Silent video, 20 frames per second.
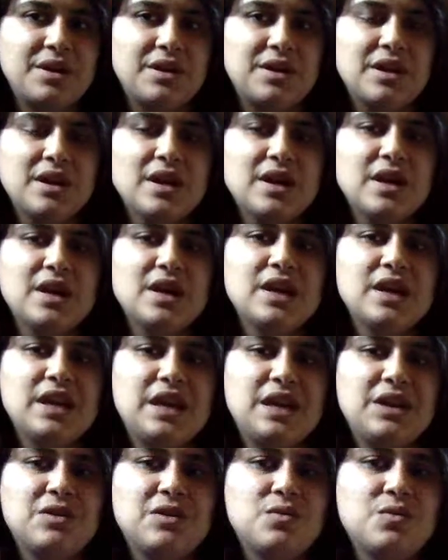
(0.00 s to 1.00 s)
You don't want
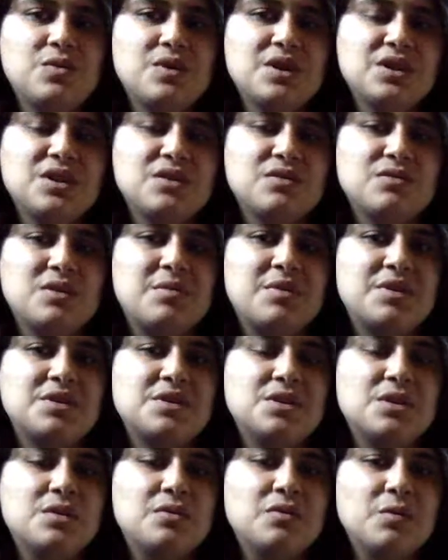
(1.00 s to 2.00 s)
the ribbon to
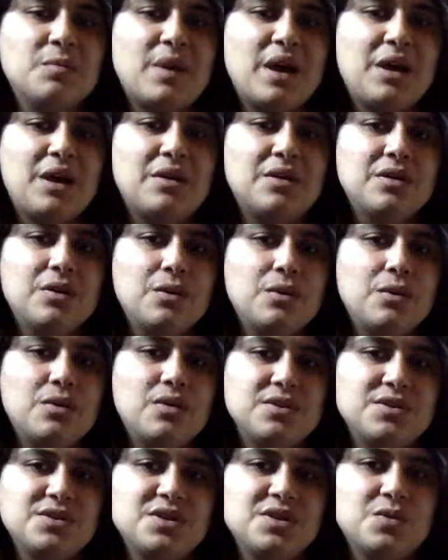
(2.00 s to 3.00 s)
overpower the horse. You
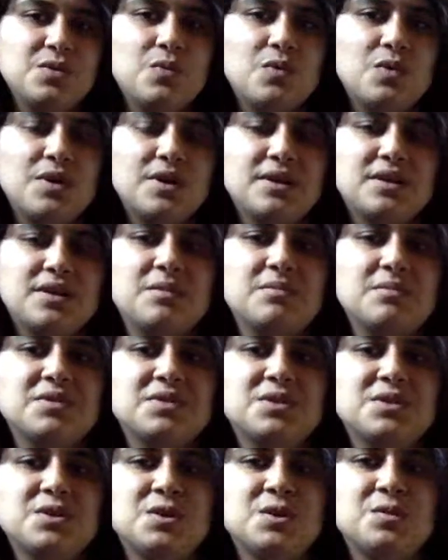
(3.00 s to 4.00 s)
want them to
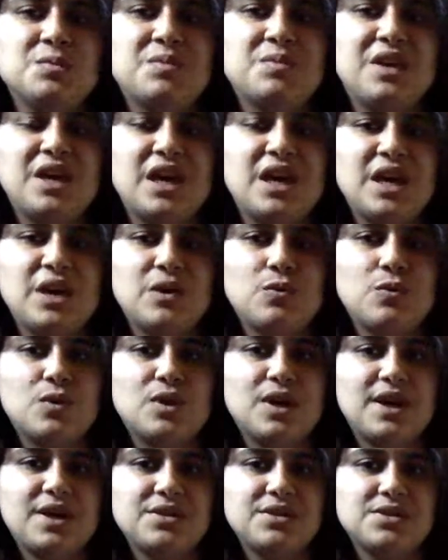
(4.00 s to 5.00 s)
be equalized.
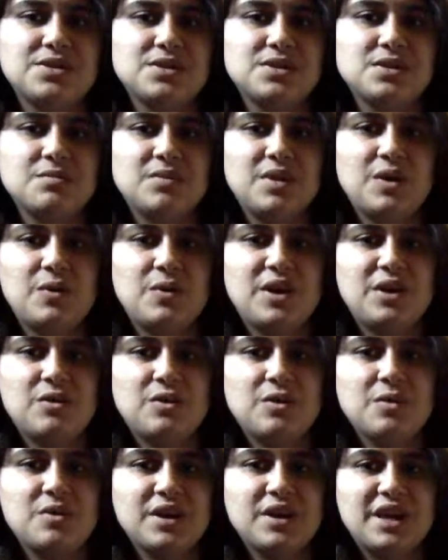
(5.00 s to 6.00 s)
You want an
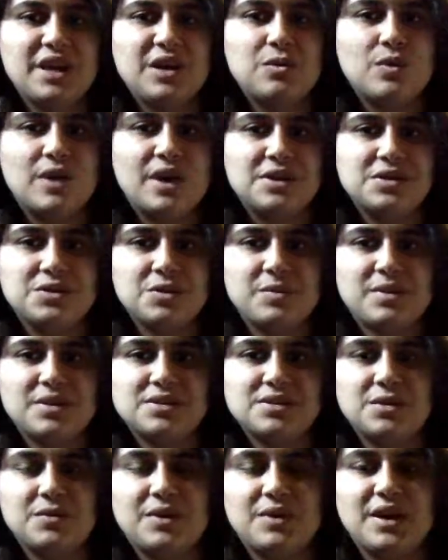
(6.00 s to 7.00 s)
equalizer basically as
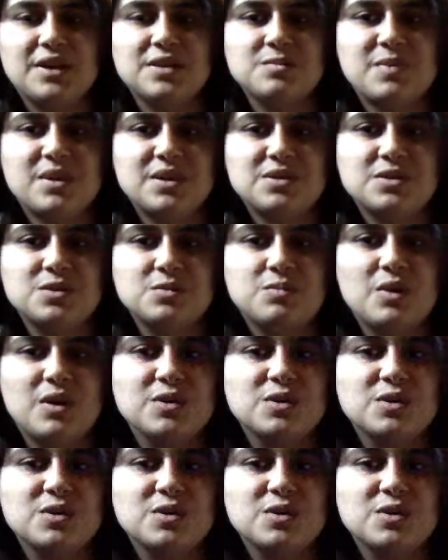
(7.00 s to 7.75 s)
best as possible.